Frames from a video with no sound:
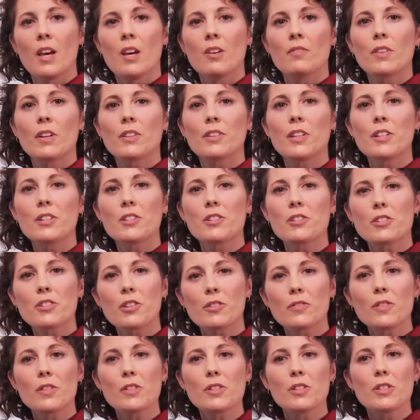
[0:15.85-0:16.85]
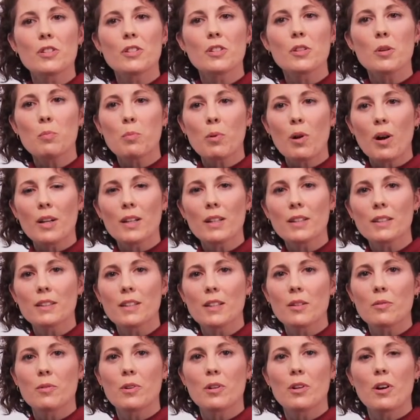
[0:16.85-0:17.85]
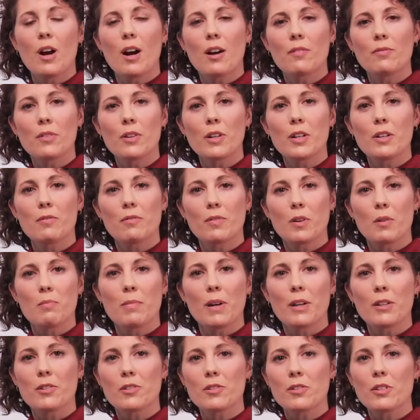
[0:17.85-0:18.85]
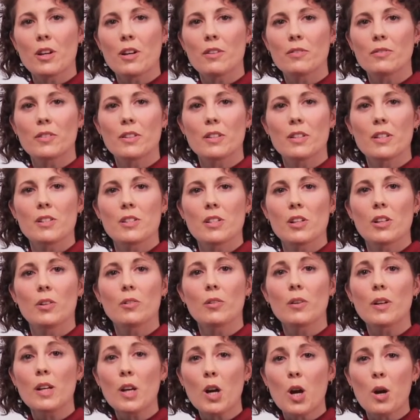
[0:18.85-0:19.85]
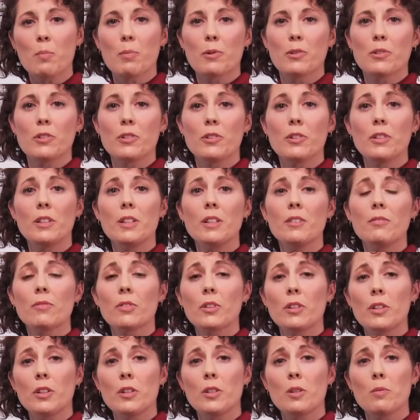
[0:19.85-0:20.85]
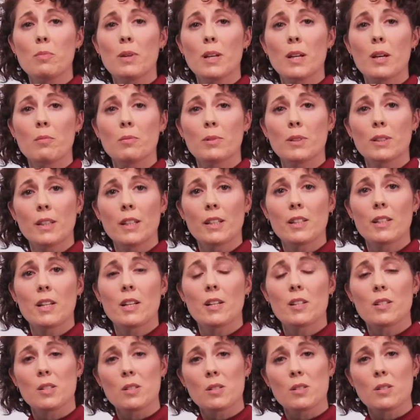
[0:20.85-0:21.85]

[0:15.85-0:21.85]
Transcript: Foundation Server is a new product that we're offering from Microsoft, and it's a great opportunity for you to be able to get a